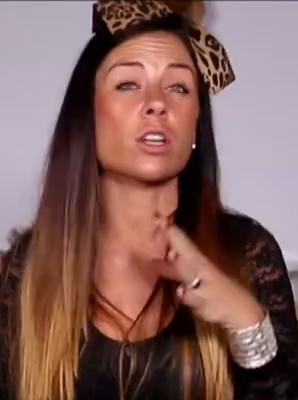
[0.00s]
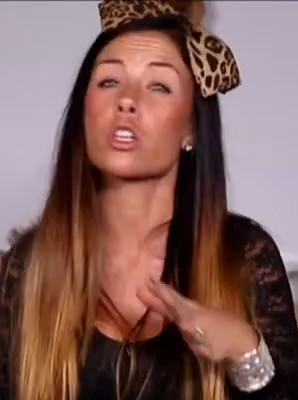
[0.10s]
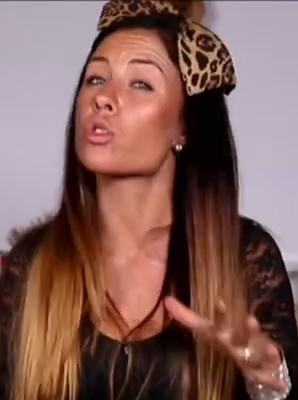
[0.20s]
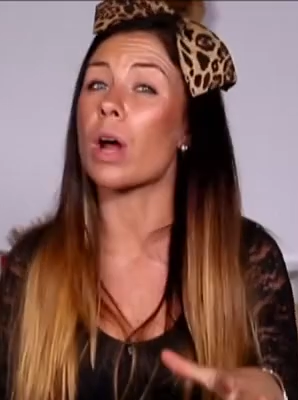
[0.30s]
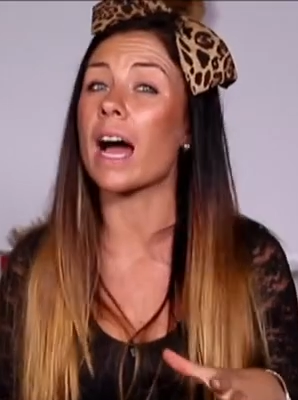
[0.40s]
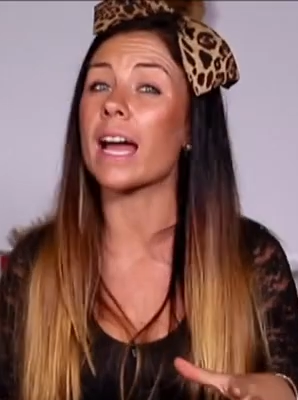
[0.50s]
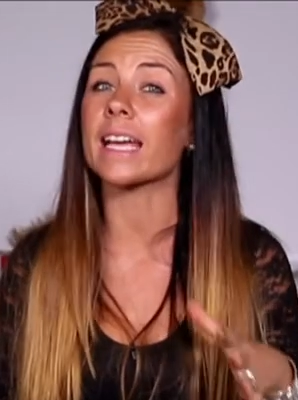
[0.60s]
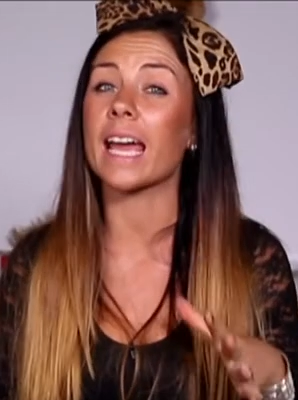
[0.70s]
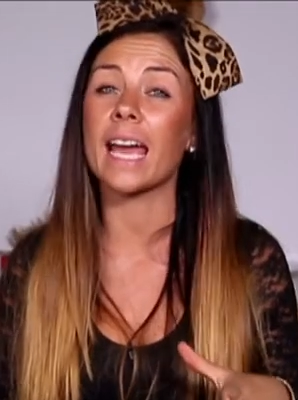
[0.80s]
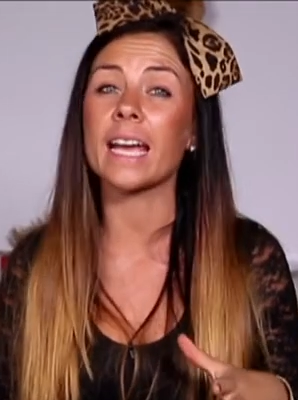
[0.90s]
not a dry
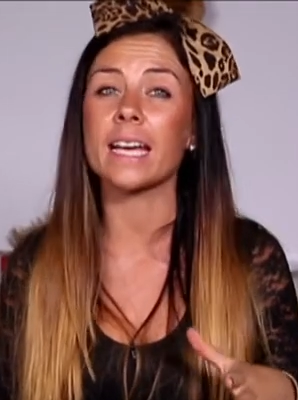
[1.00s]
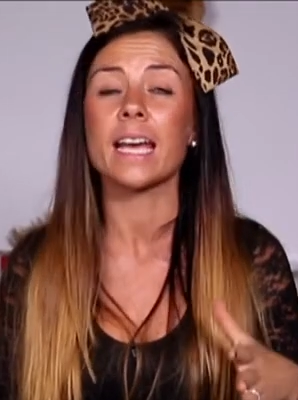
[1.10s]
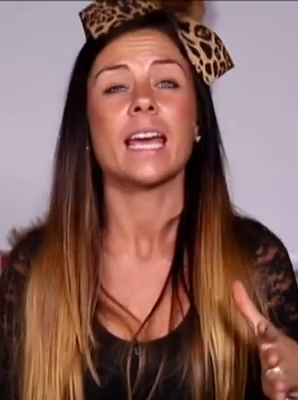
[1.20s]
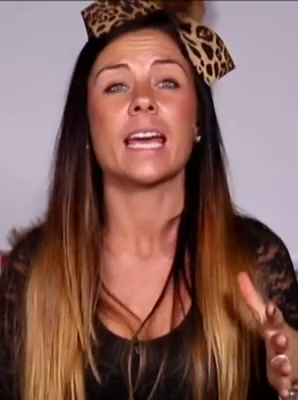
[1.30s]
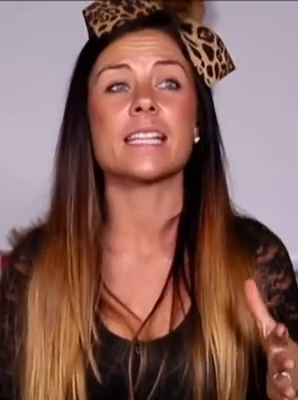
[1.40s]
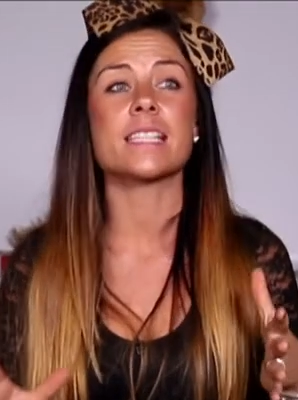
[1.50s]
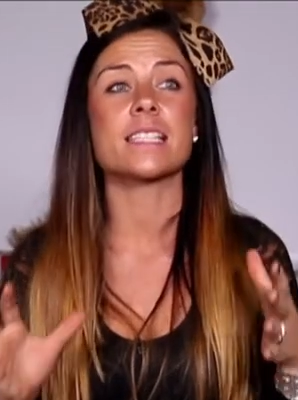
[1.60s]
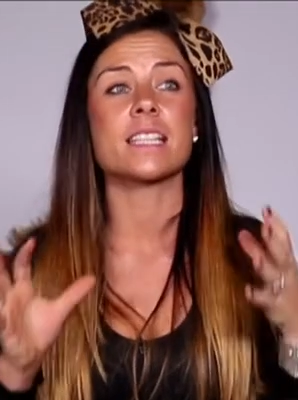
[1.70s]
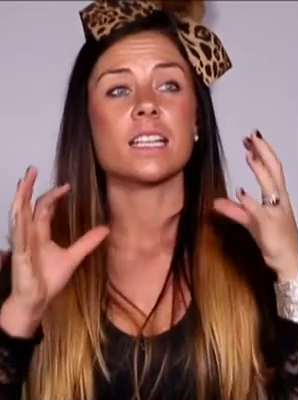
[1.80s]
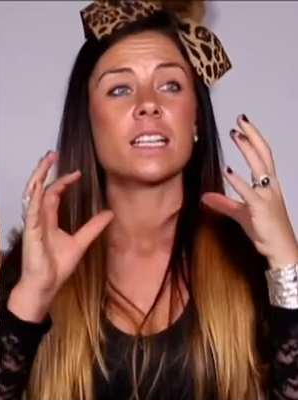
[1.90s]
cake.
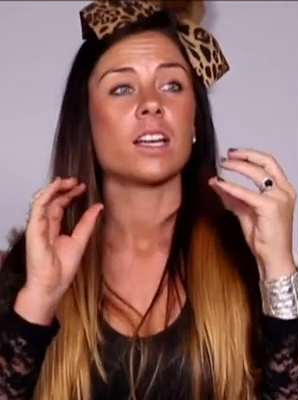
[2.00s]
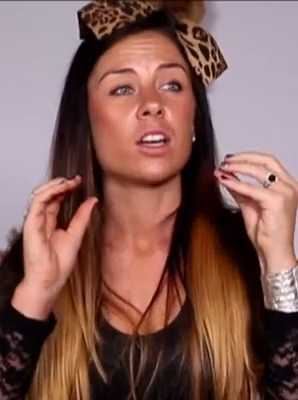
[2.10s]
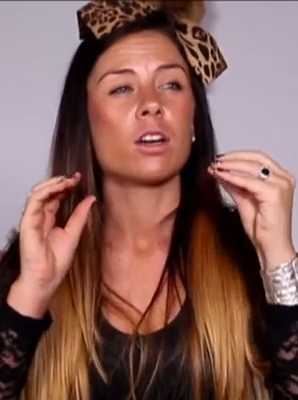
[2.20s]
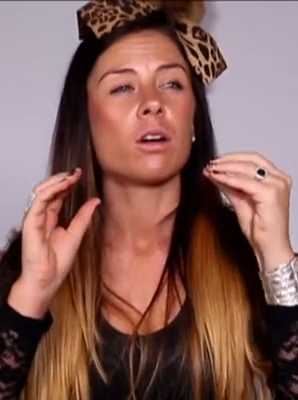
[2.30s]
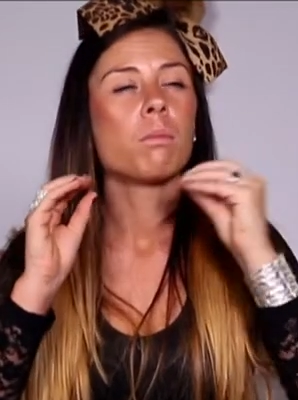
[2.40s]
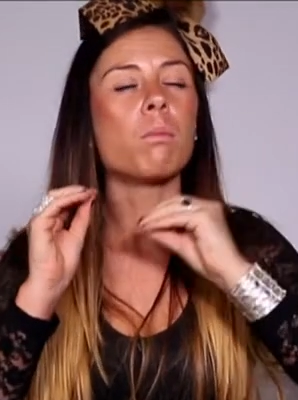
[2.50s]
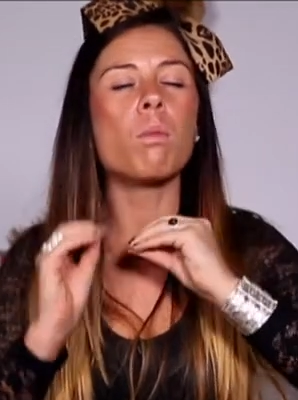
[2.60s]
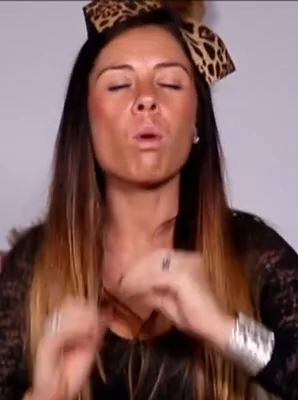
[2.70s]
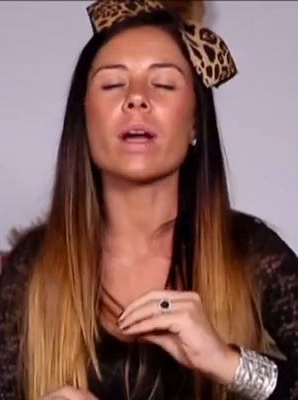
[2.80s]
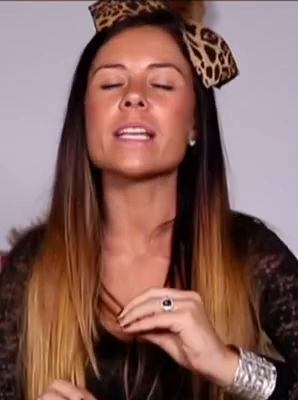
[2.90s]
It's
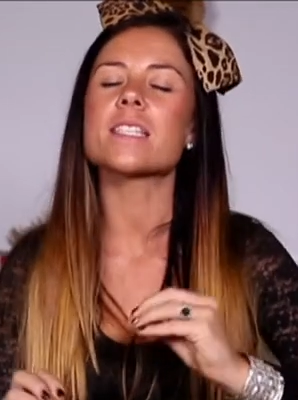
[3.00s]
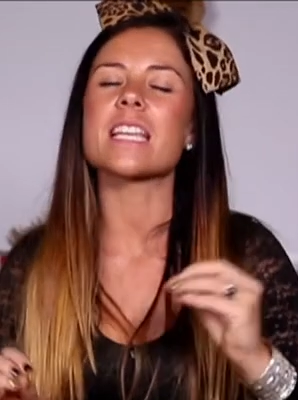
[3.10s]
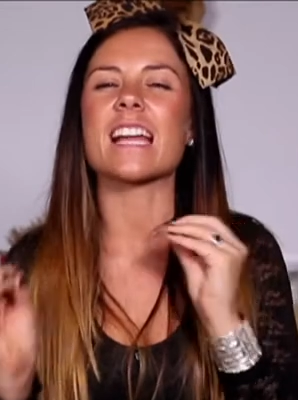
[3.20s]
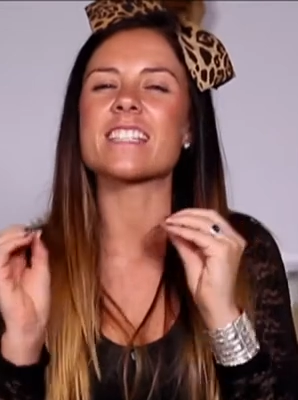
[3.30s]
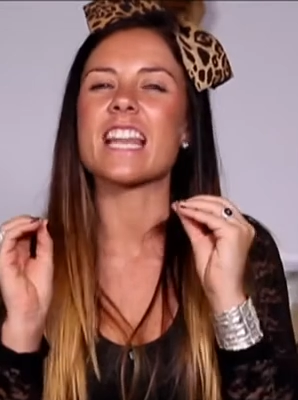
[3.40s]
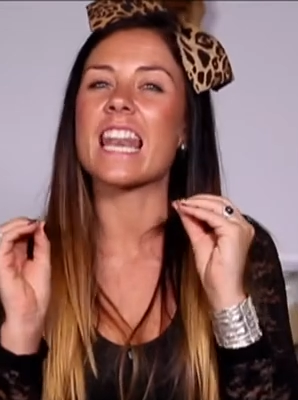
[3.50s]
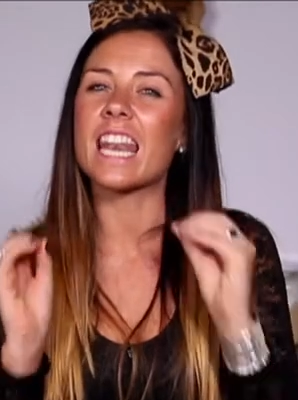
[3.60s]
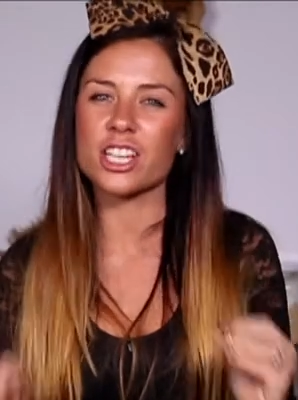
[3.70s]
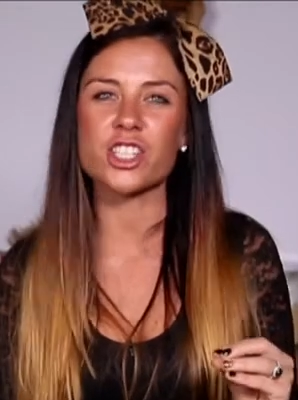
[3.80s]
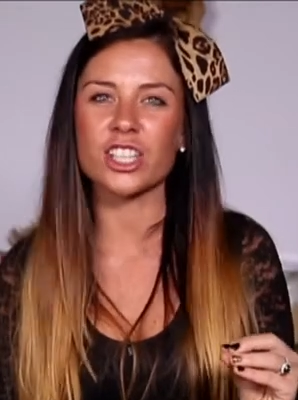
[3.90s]
moist and
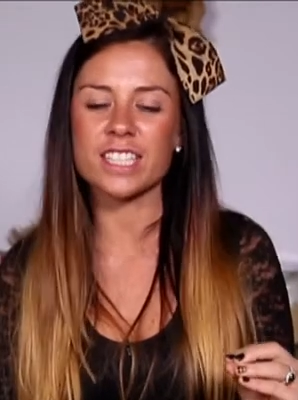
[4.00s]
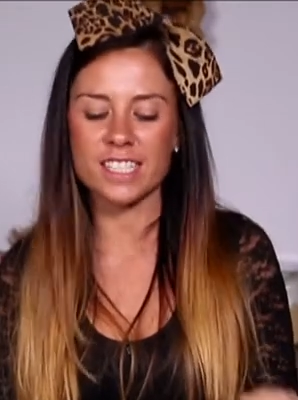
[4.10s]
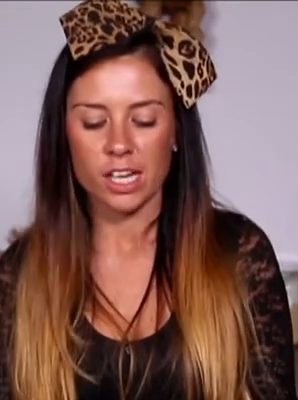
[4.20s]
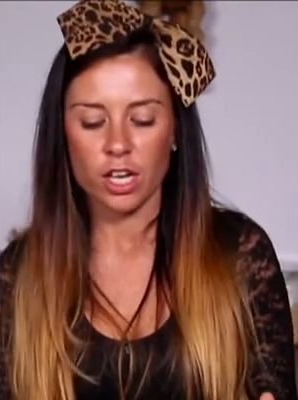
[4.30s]
delicious.